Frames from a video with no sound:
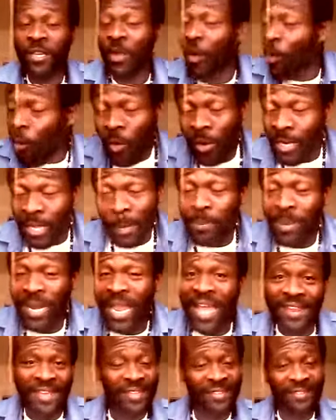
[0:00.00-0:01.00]
The only
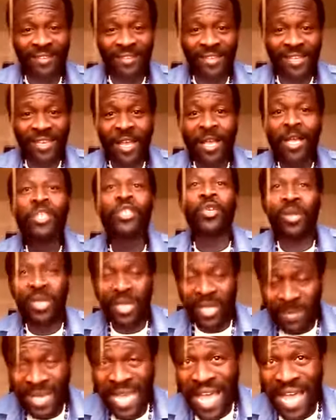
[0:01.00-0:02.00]
planet. So
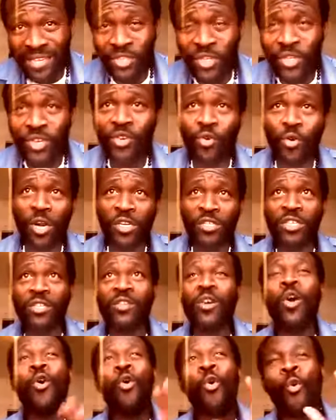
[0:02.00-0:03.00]
let me ask you a
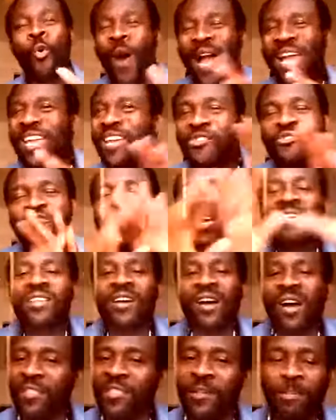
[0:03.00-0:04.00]
question. Why create
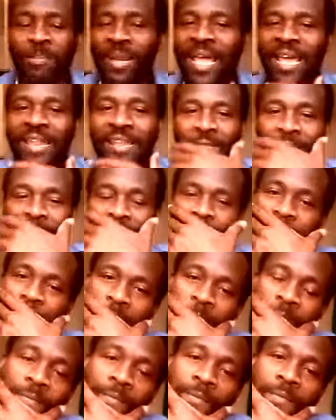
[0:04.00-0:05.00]
the other planets